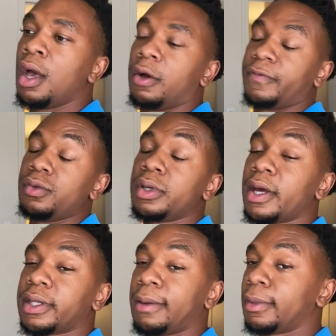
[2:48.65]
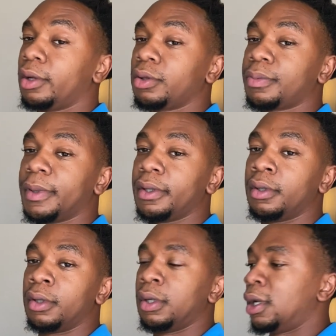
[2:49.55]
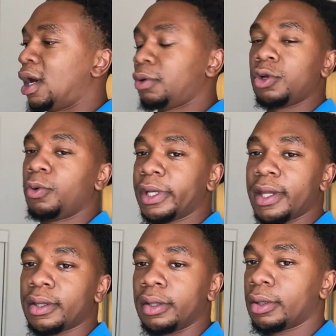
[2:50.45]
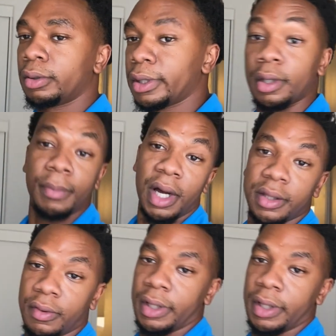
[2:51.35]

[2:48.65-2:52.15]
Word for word: A few of you guys came close, but I don't think no one guessed it, so let's unbox it right